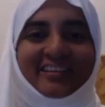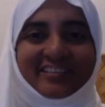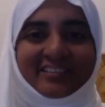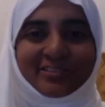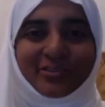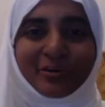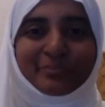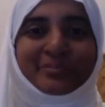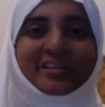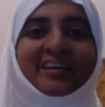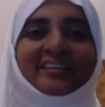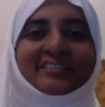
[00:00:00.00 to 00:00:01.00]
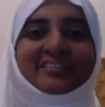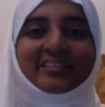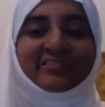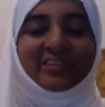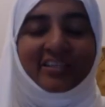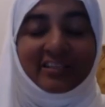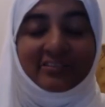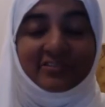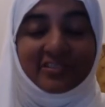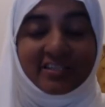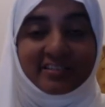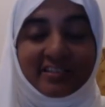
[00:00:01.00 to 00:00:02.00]
that is comprehensive and
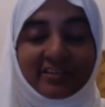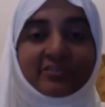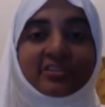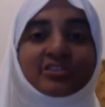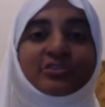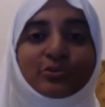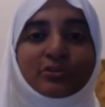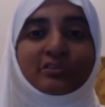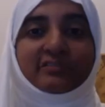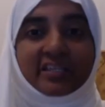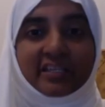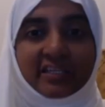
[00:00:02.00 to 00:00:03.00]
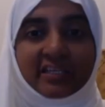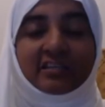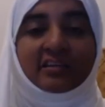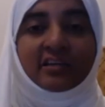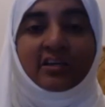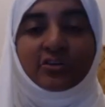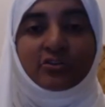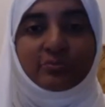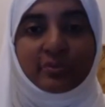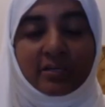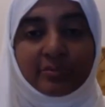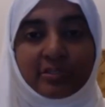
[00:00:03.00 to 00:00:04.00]
gives us every tool we need to
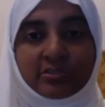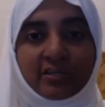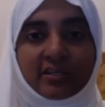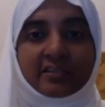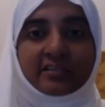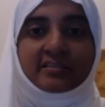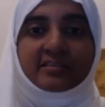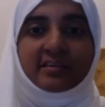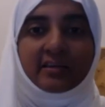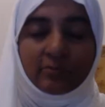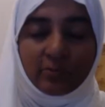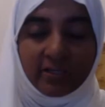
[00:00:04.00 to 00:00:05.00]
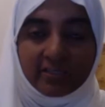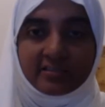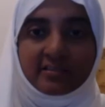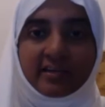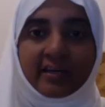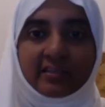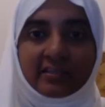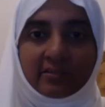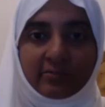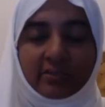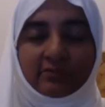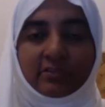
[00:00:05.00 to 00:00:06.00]
be able to understand what is right
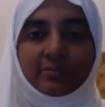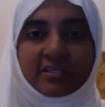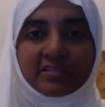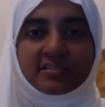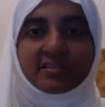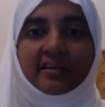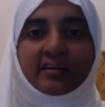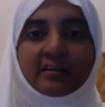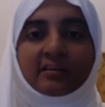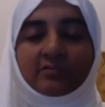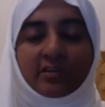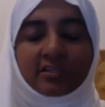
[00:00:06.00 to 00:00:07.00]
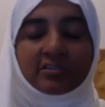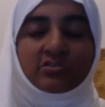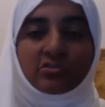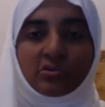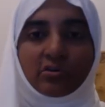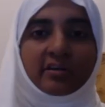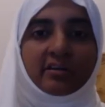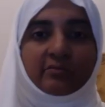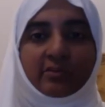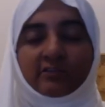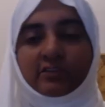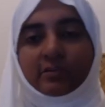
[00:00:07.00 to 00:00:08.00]
and what we must take and what is wrong
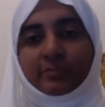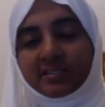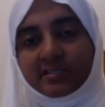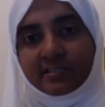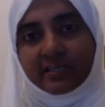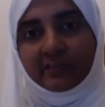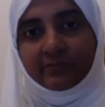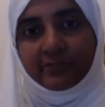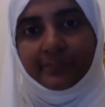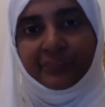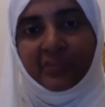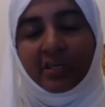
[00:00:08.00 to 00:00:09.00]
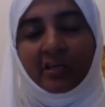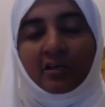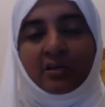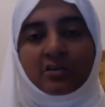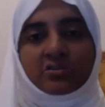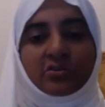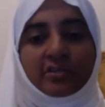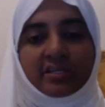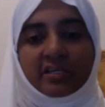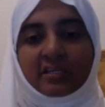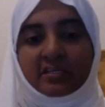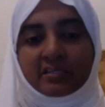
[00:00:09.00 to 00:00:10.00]
and what we must leave. So
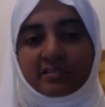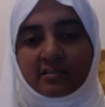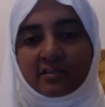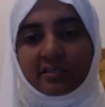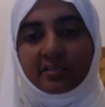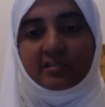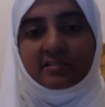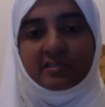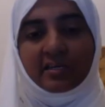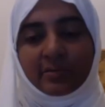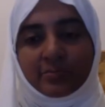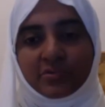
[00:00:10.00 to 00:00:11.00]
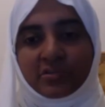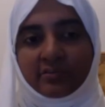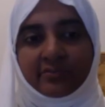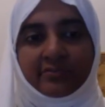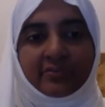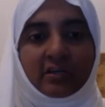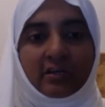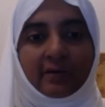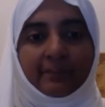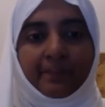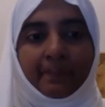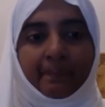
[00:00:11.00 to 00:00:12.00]
these these types of
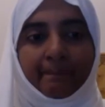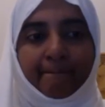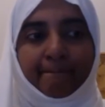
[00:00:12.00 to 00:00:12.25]
um,